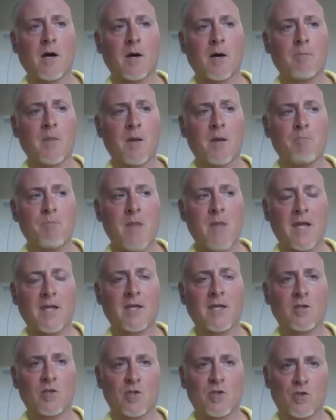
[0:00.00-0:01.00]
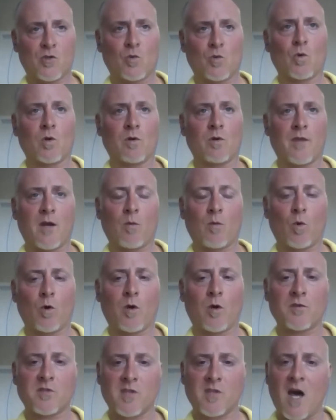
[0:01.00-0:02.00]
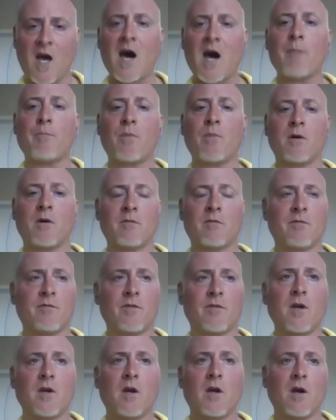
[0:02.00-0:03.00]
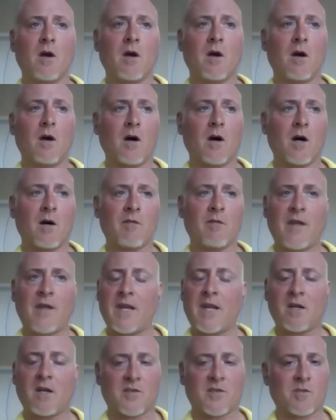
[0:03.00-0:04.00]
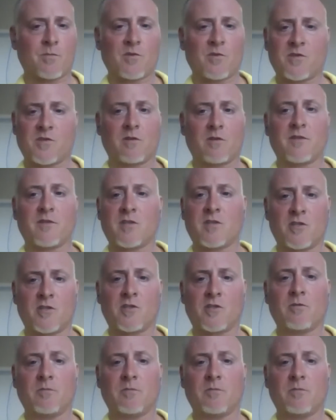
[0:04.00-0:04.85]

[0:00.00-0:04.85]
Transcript: making sure that we're on top of any customer service issue.